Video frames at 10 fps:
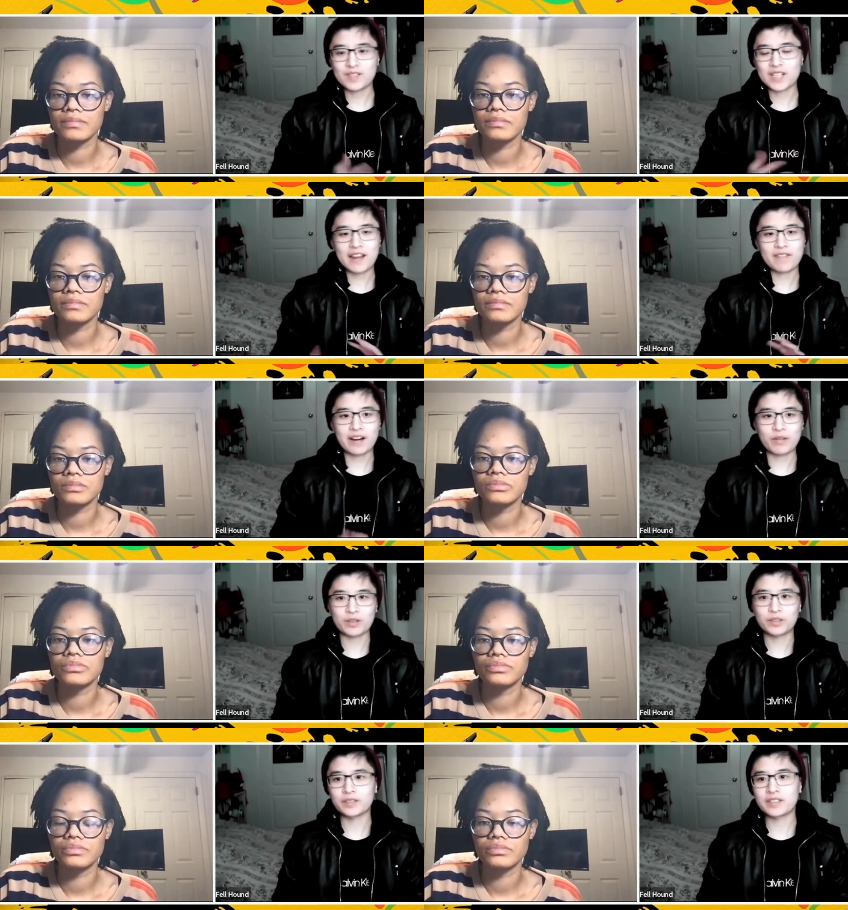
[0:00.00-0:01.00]
Speaker 1: sci-fi
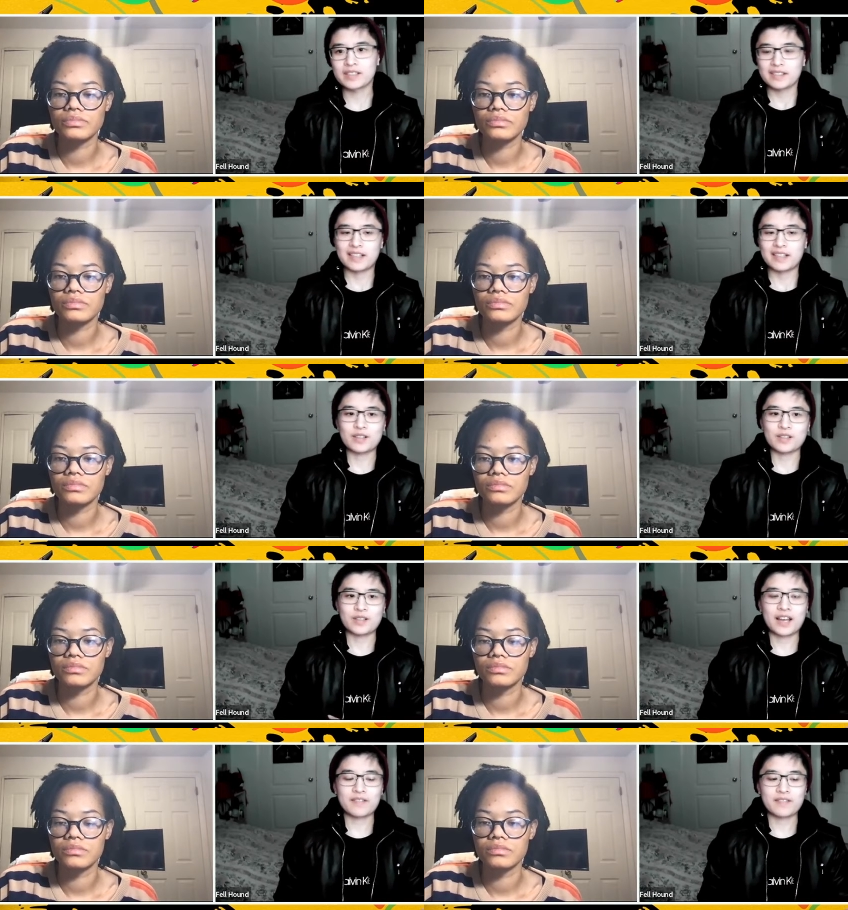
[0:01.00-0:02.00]
world. That's also
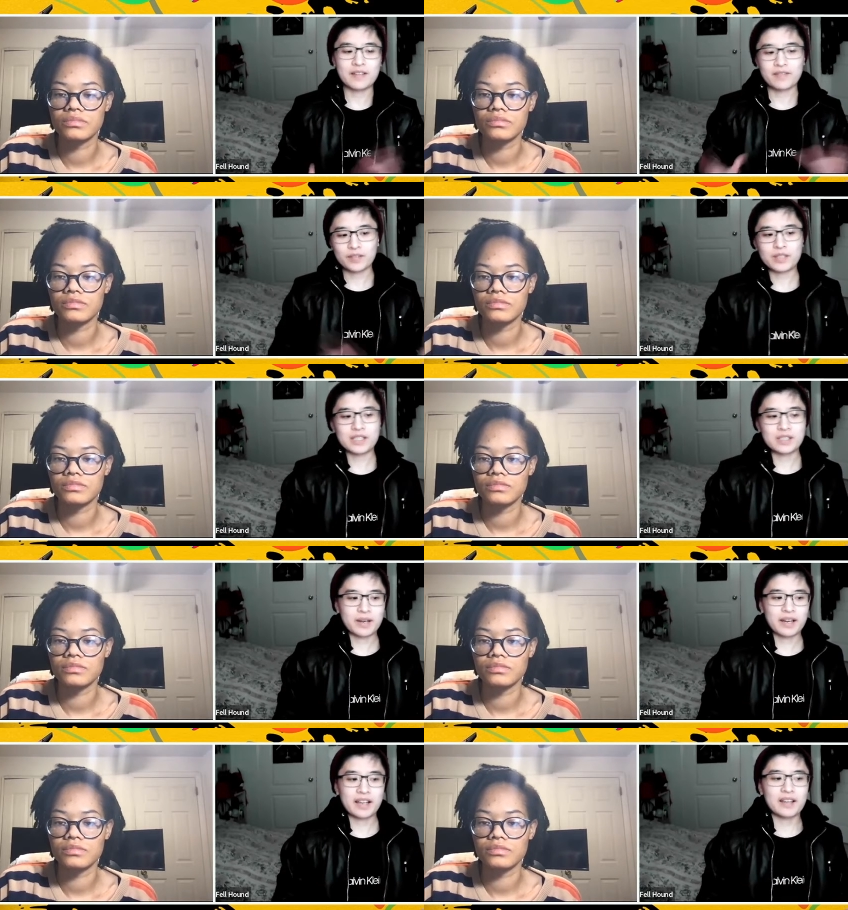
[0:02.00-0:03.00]
kind of influenced
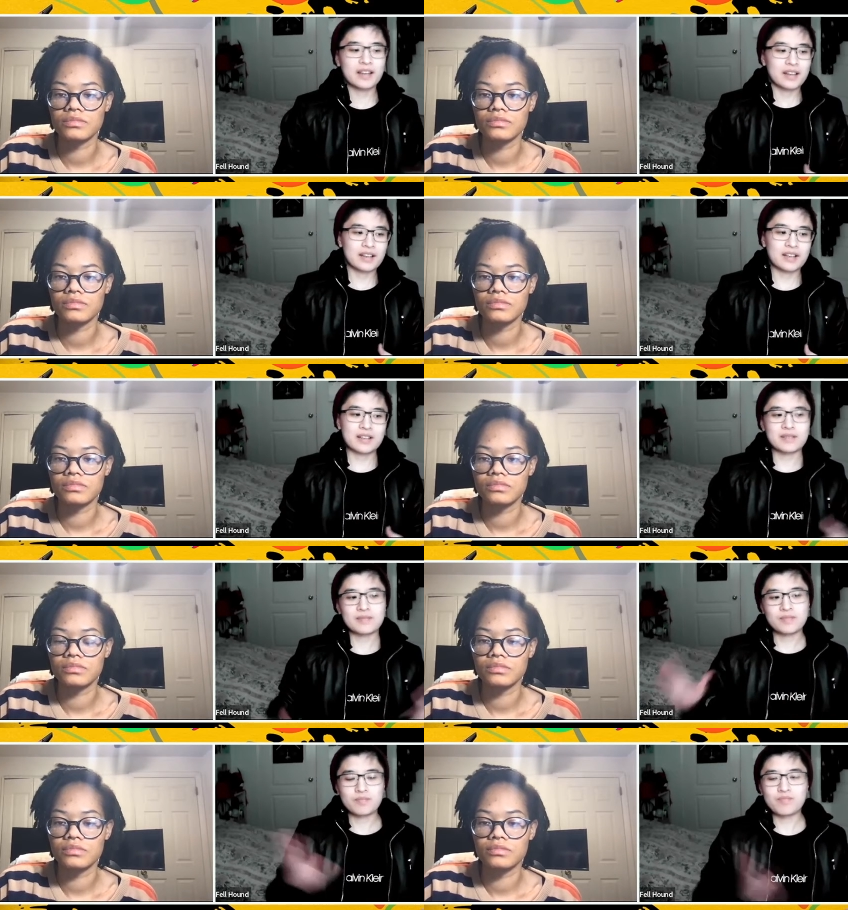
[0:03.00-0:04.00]
by uh,
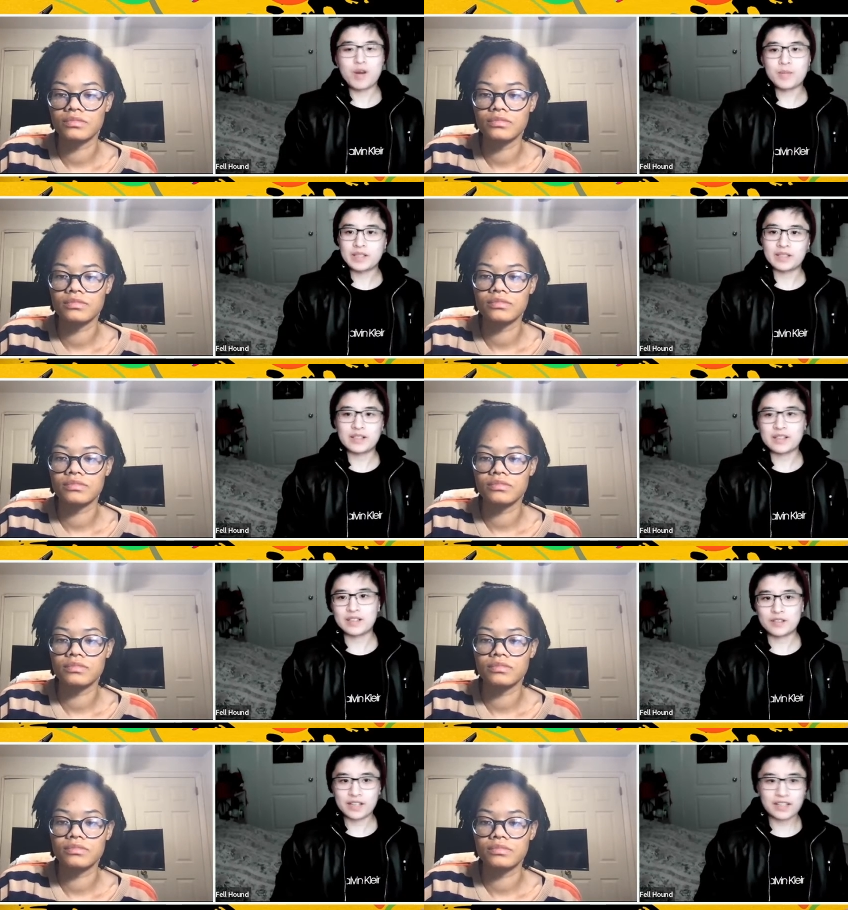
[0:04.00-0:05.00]
moments in
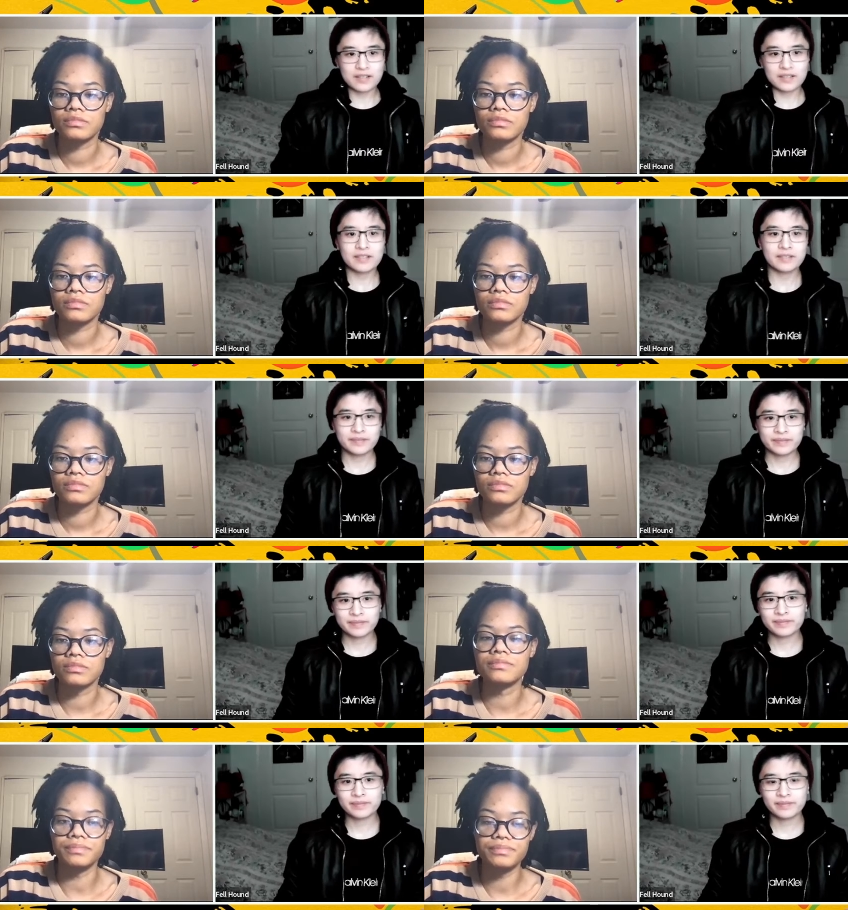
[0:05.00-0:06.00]
history.
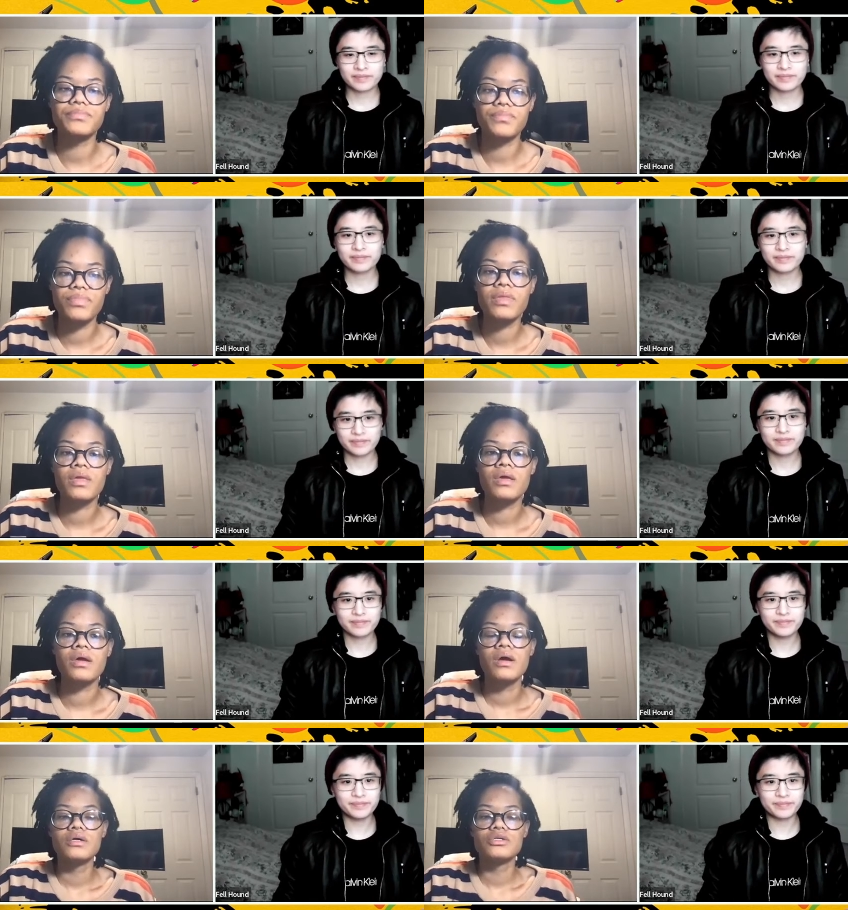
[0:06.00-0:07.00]
Speaker 2: Mm-hmm.
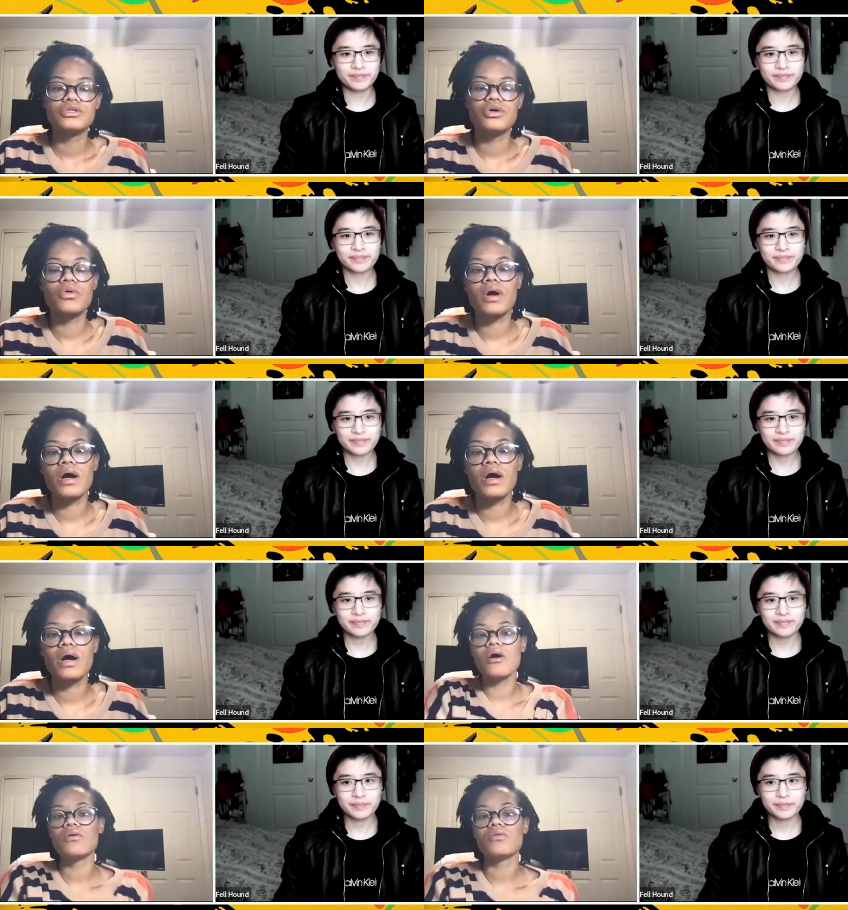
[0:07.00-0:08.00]
So,
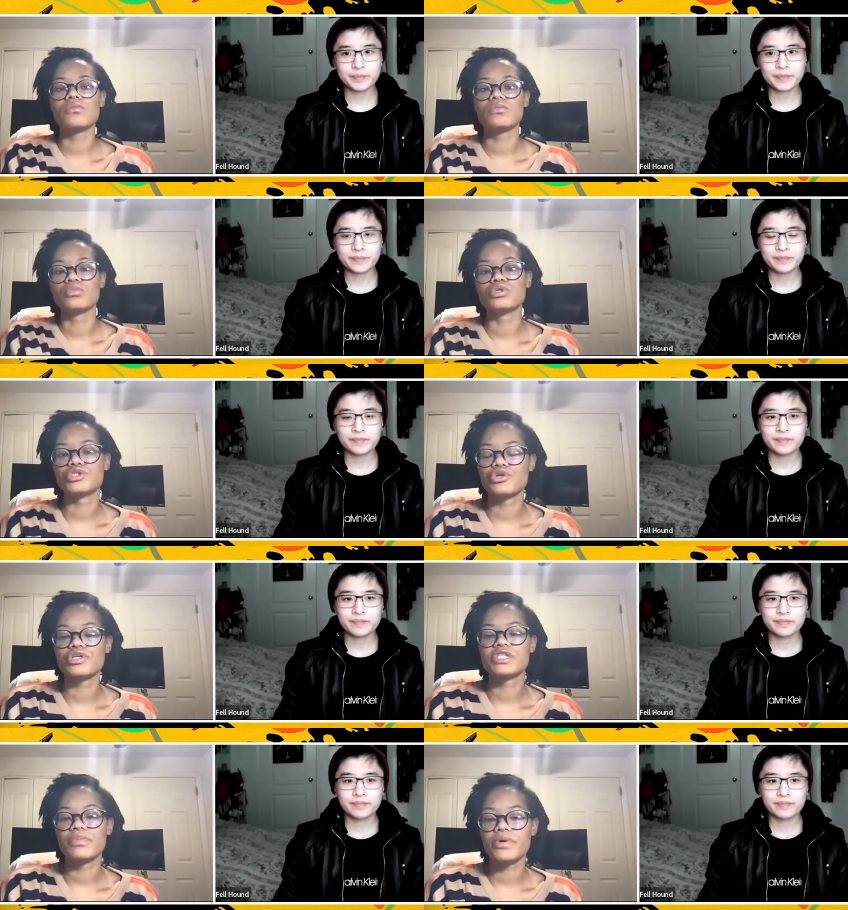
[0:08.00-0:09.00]
how was your
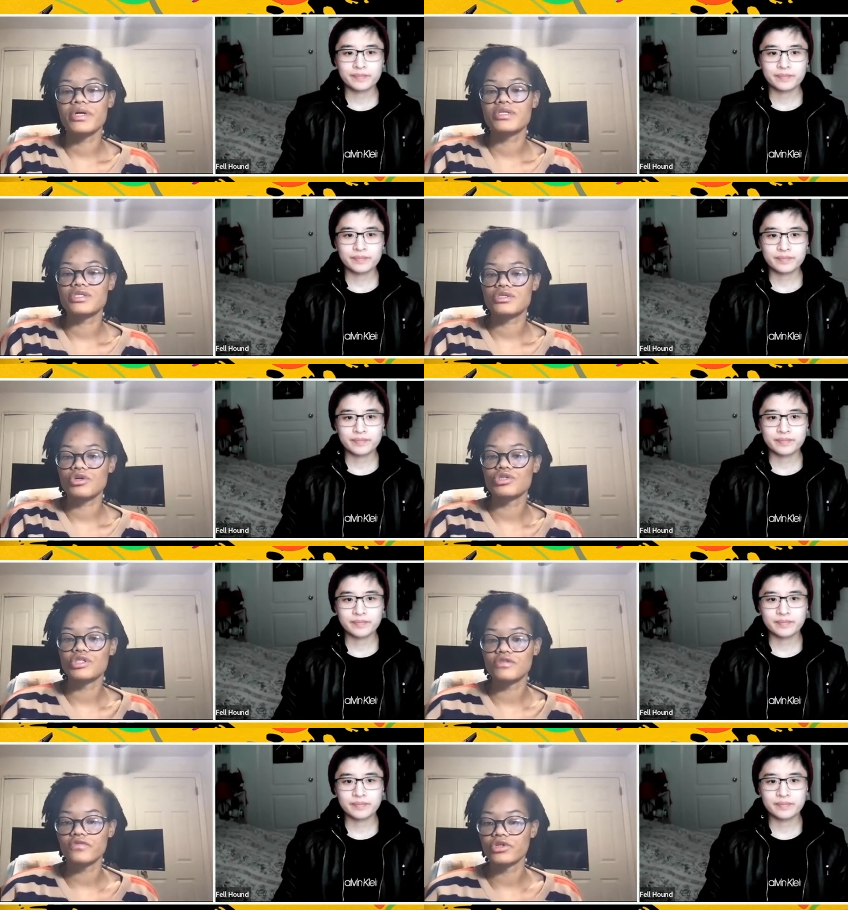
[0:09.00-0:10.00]
experience searching
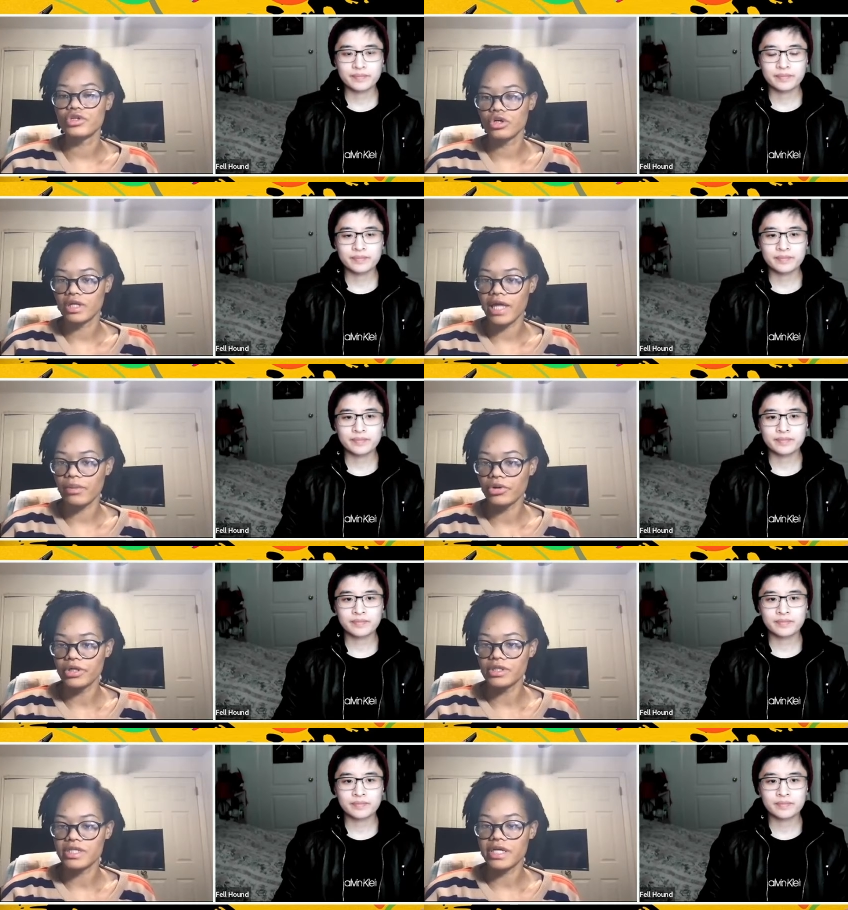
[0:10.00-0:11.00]
for your
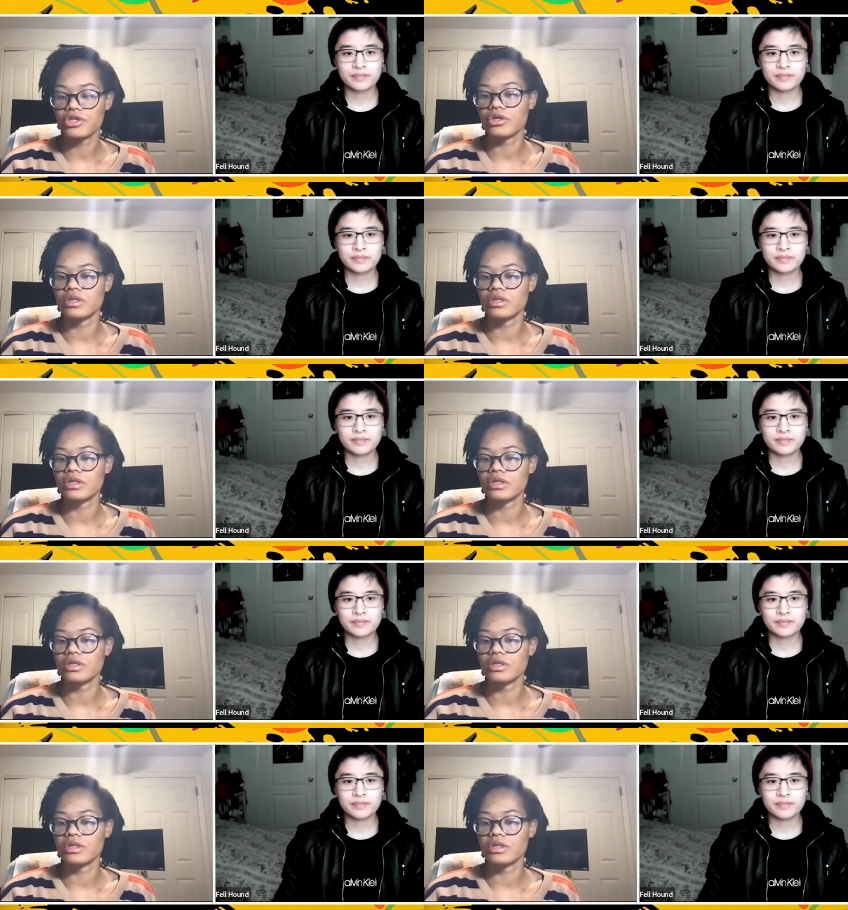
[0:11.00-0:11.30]
collaborators? Like, you're a